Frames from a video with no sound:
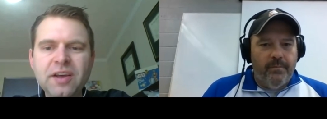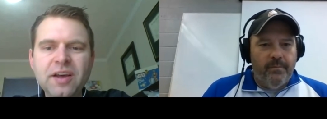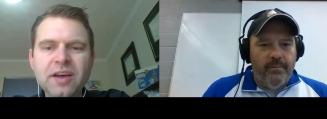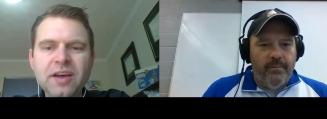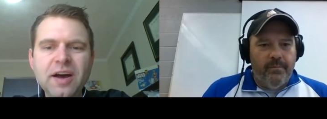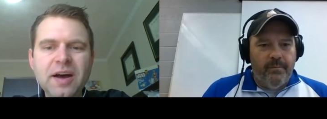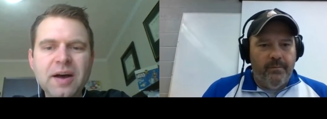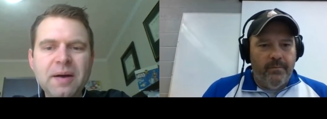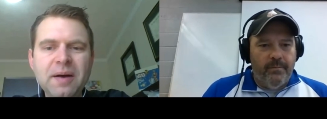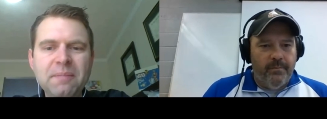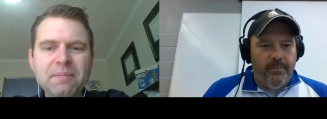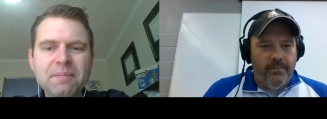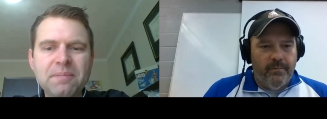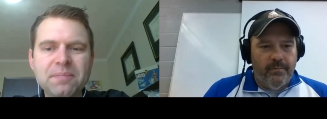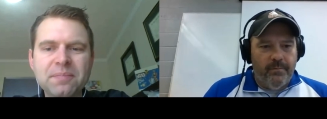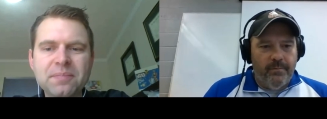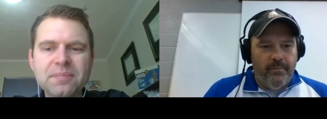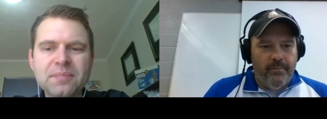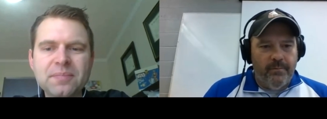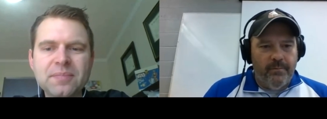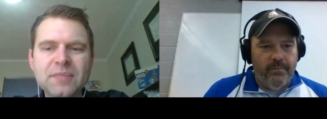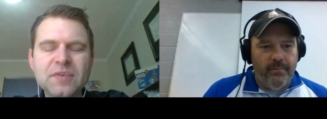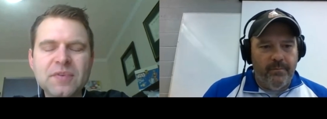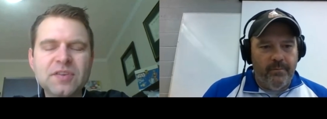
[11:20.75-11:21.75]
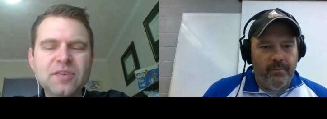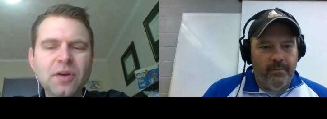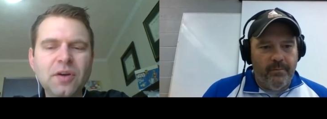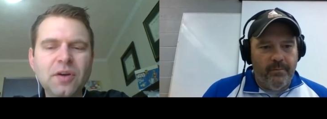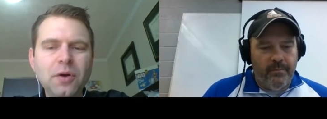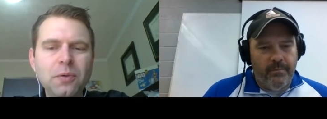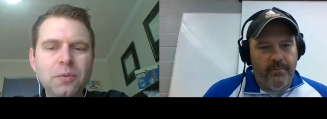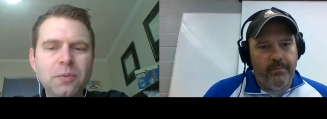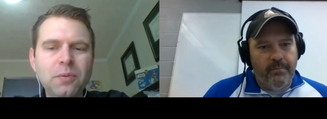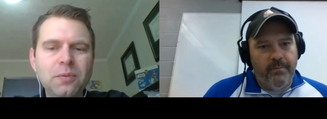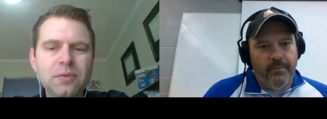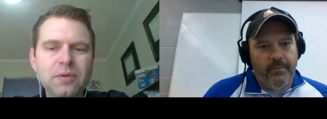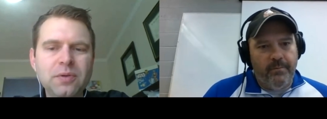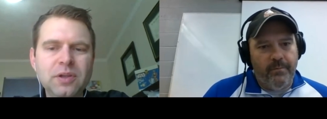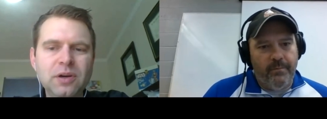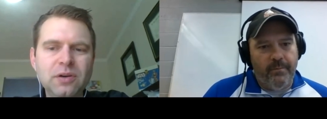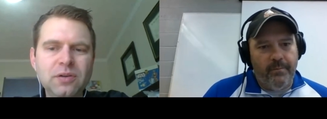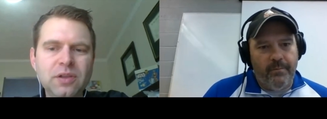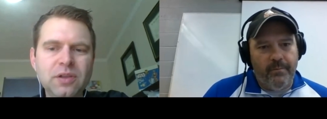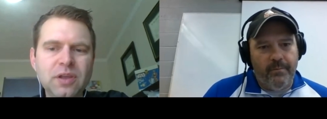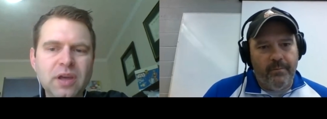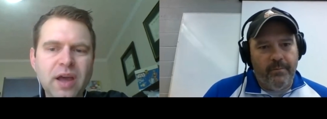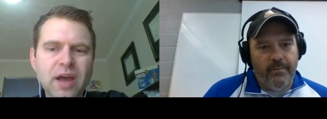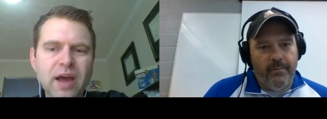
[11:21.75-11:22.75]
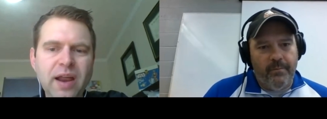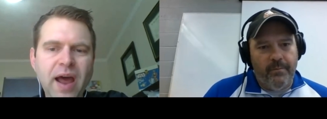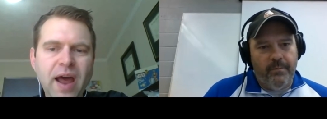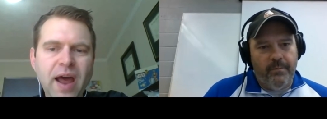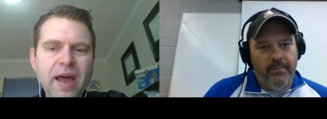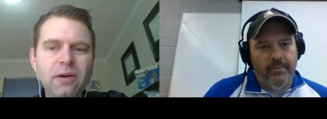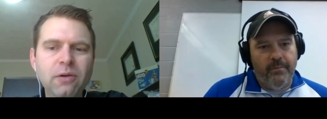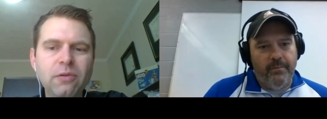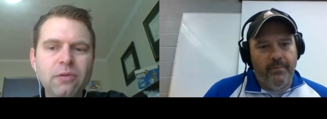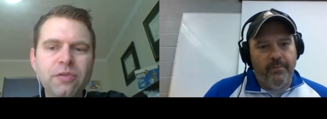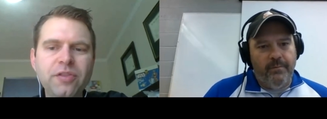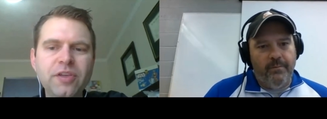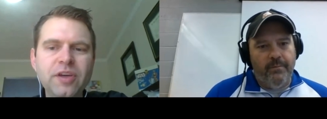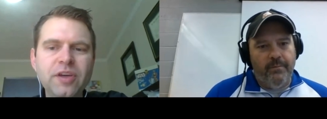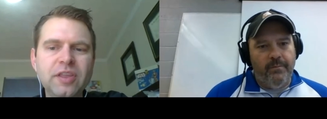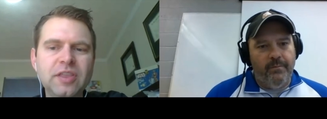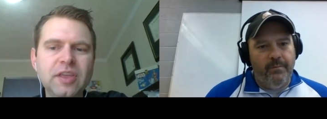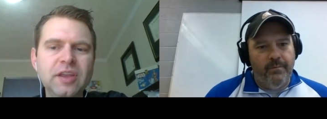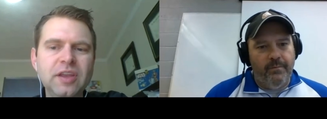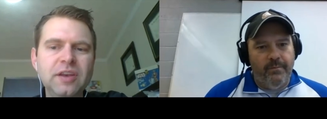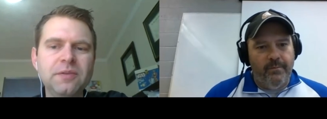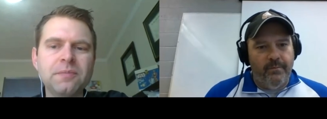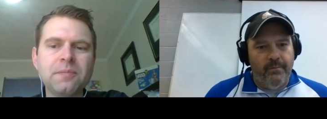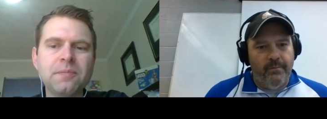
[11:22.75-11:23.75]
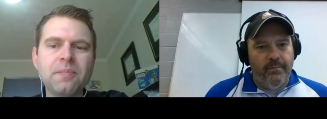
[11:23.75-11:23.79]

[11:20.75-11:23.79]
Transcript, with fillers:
Speaker 1: Um, so, you know, I don't think that